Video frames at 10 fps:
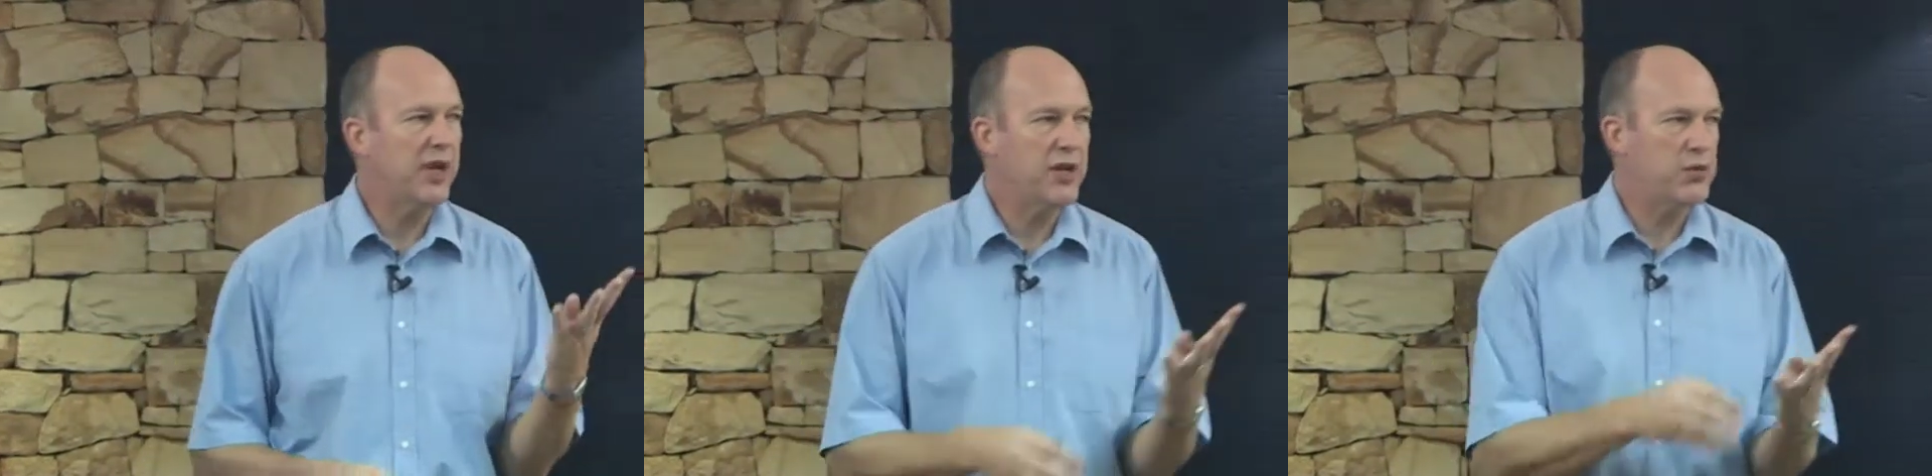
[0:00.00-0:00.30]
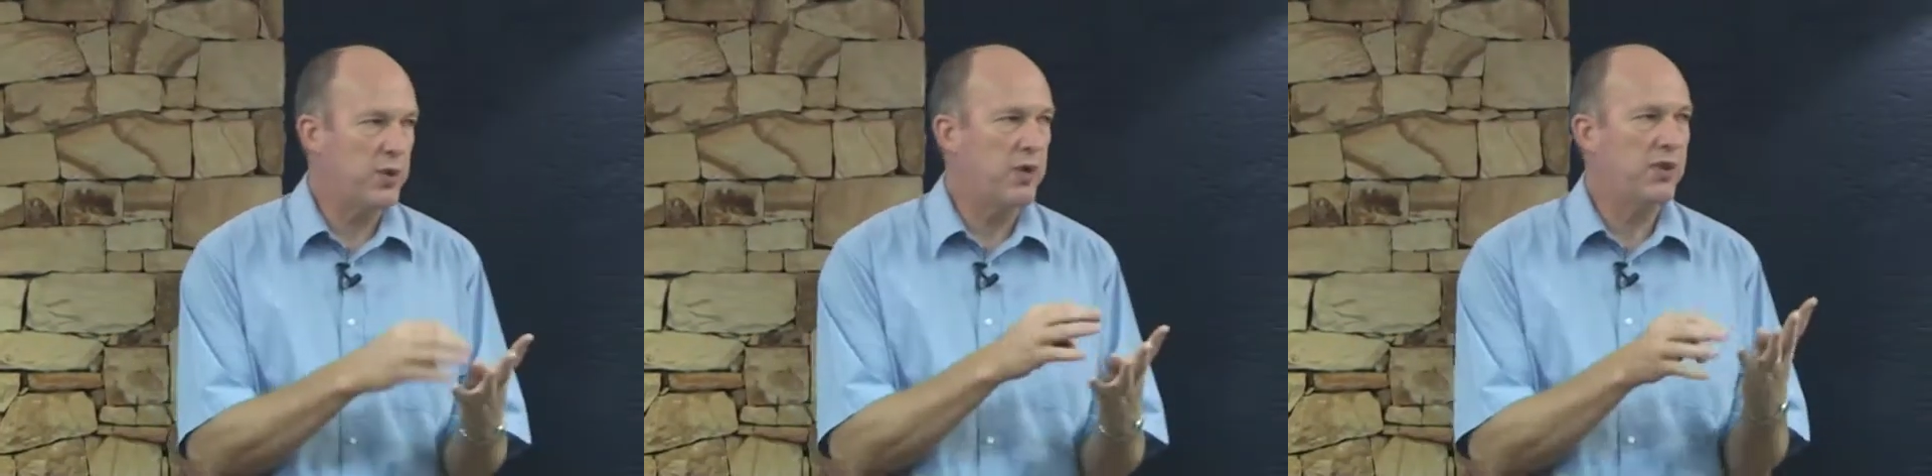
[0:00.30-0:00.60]
as
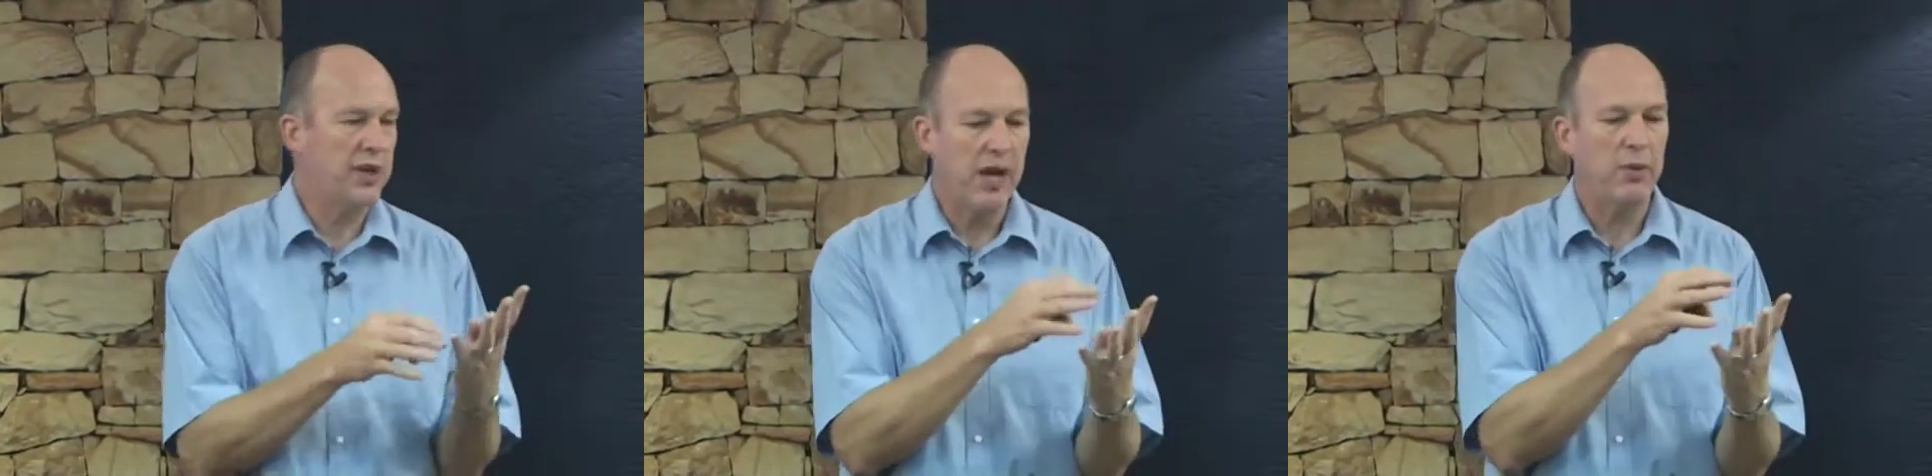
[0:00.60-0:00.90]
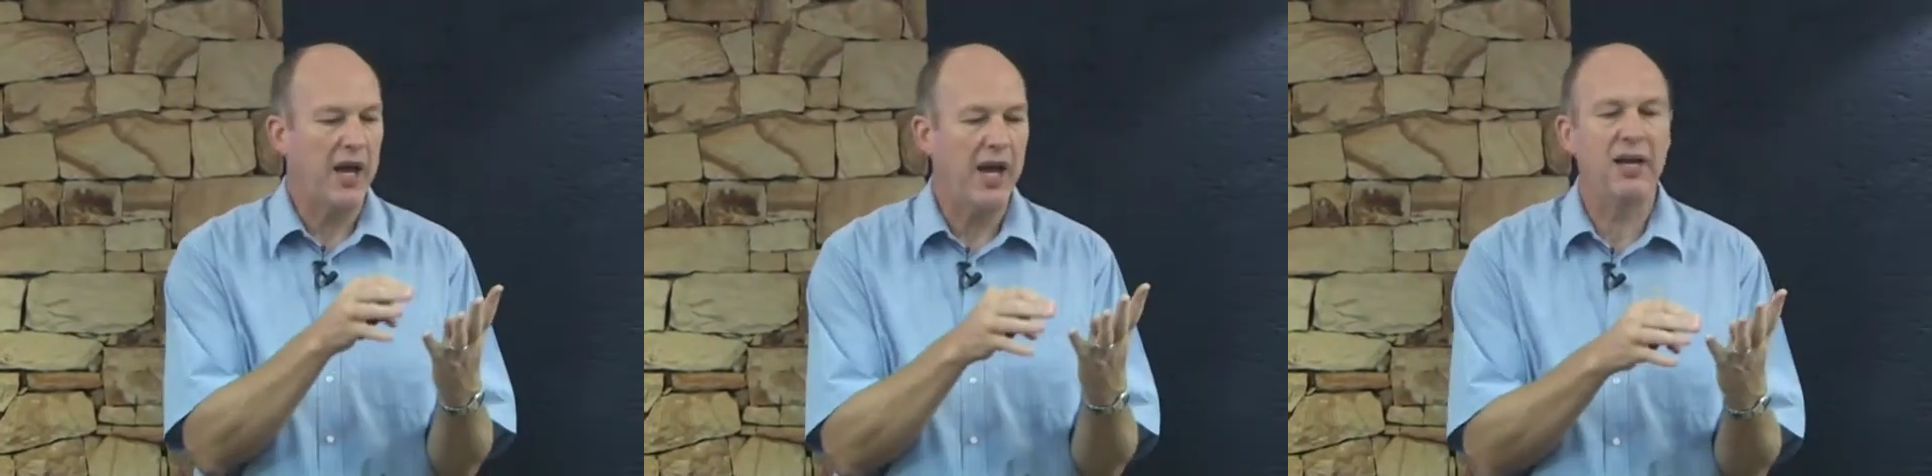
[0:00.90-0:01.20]
we will, I
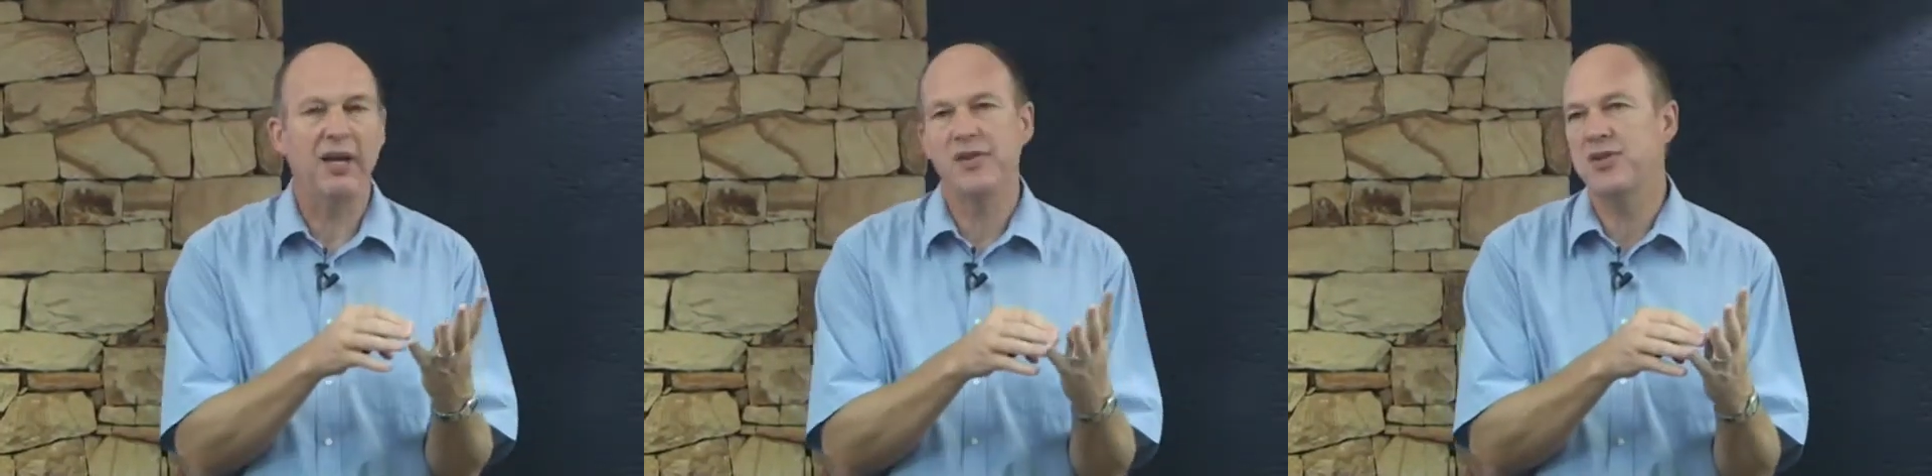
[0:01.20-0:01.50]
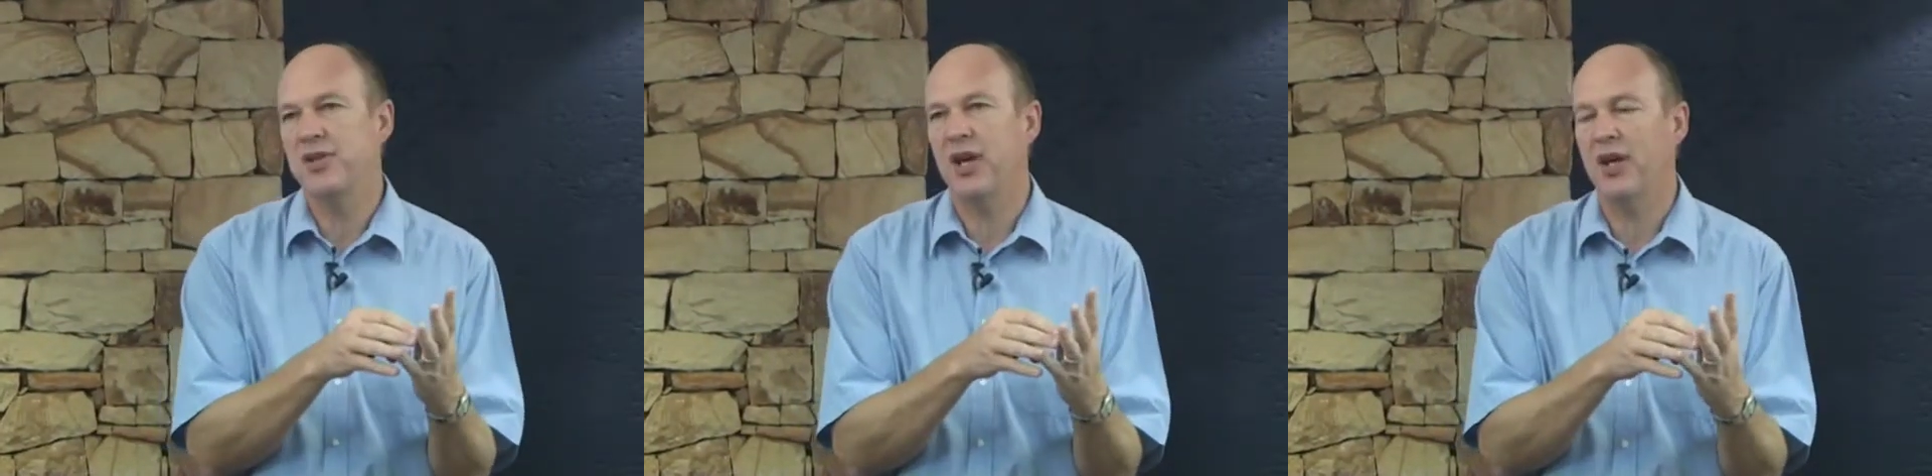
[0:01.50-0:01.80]
will highlight
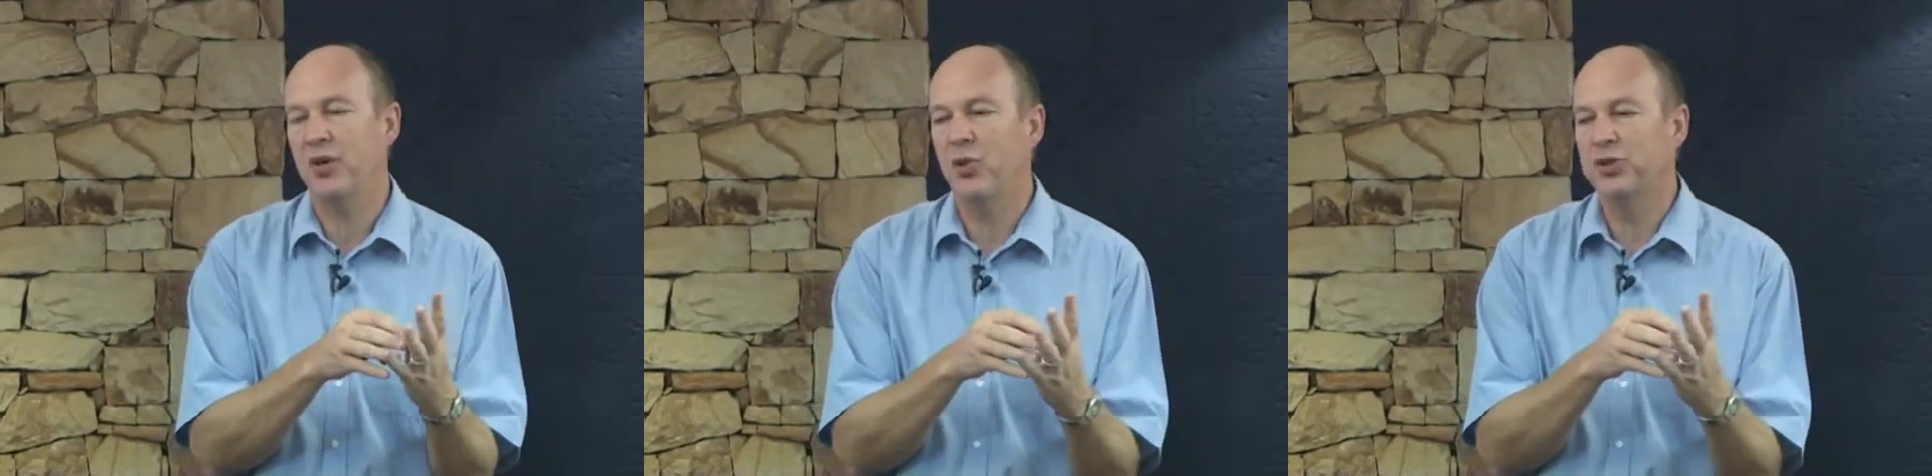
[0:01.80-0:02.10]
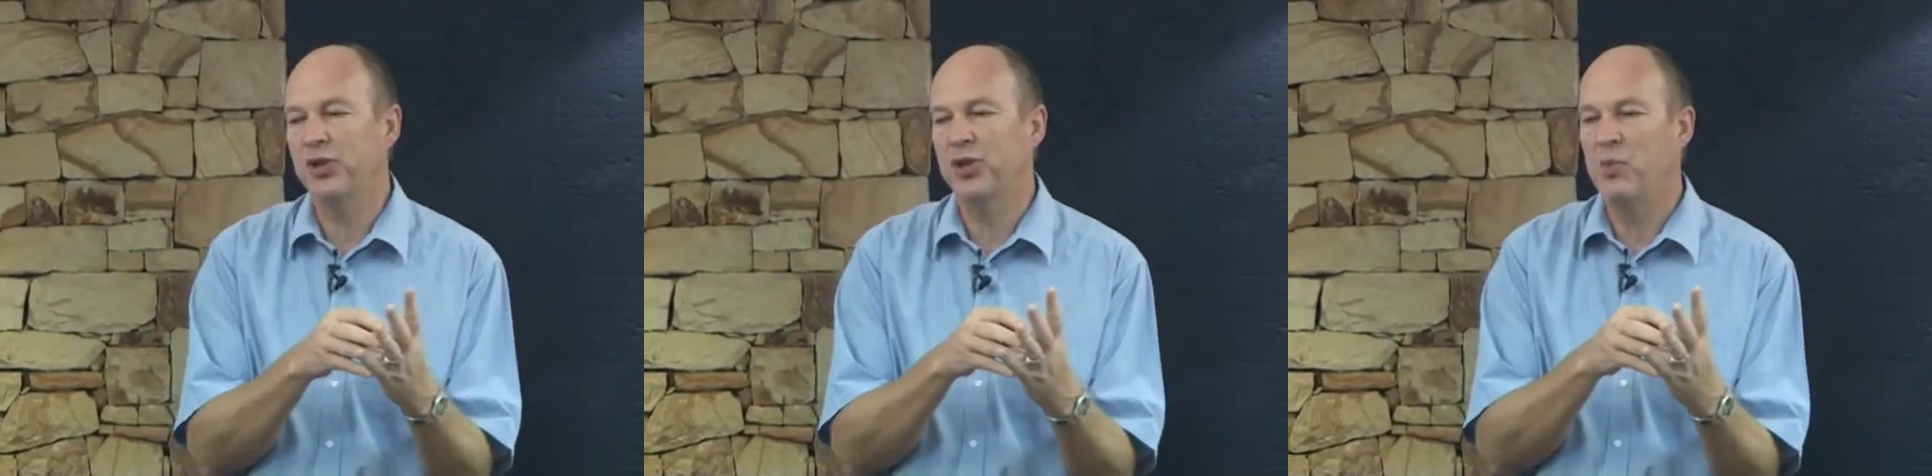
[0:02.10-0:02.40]
this uh,
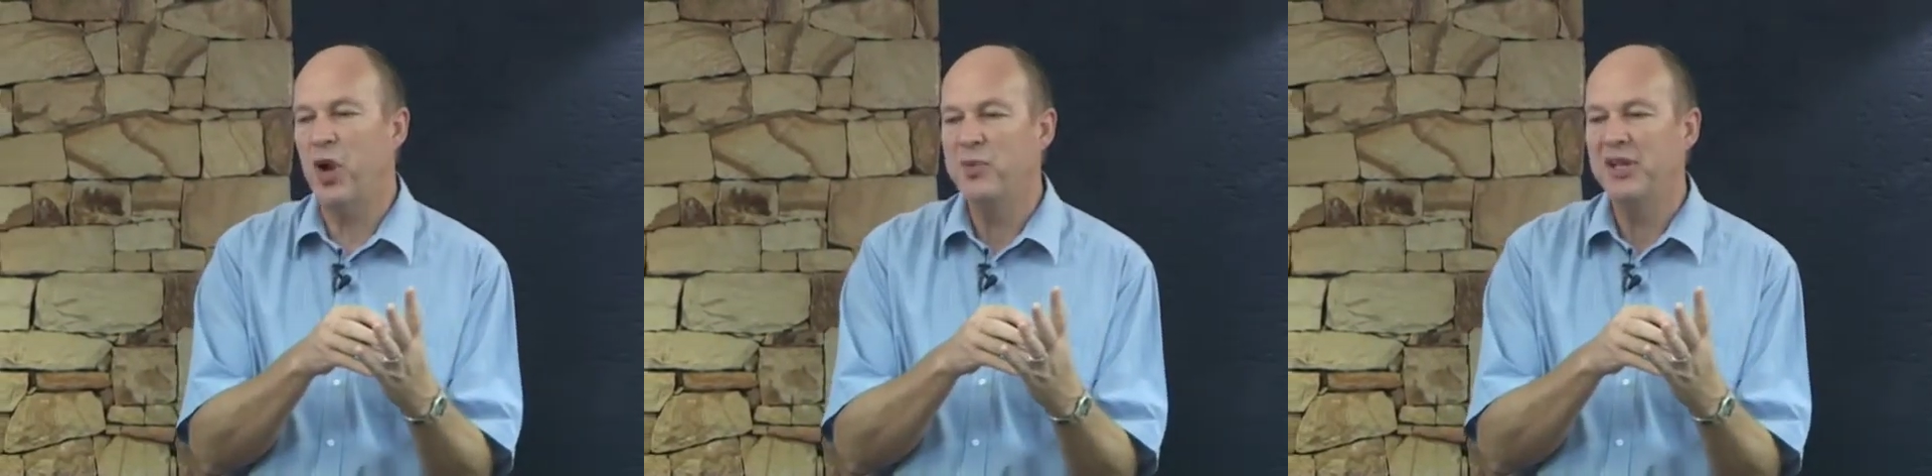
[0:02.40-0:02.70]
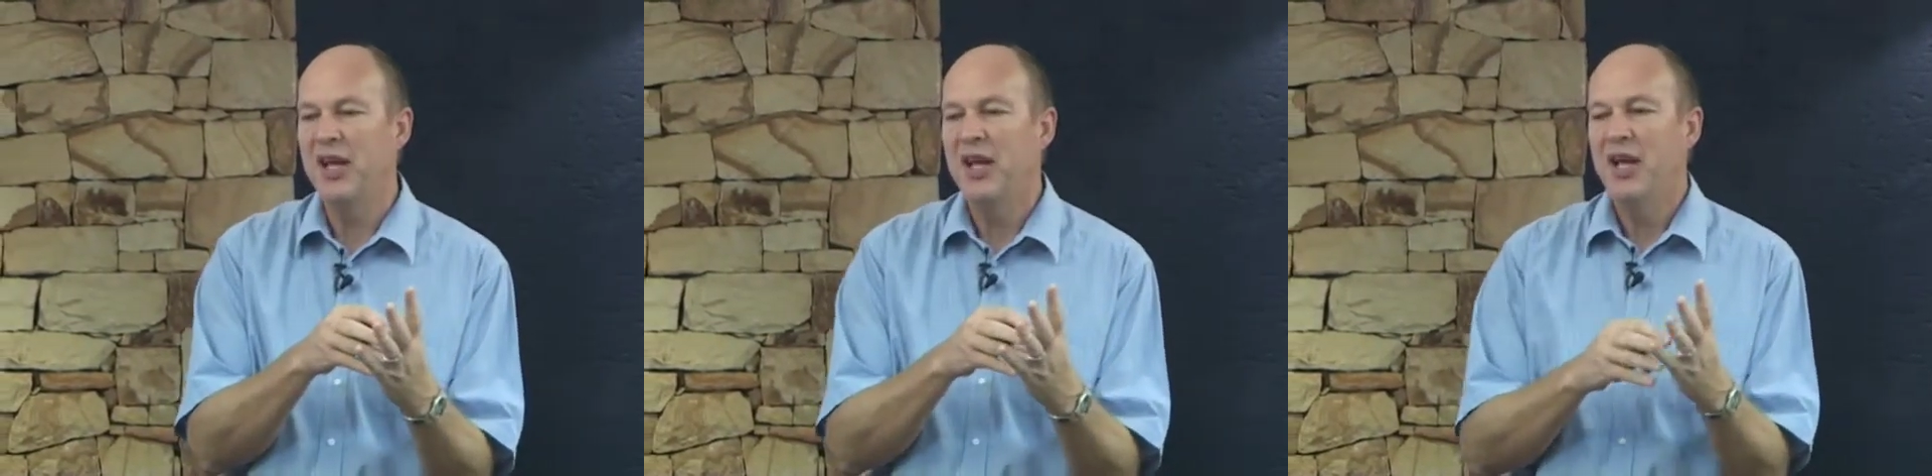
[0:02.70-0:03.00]
also in a moment.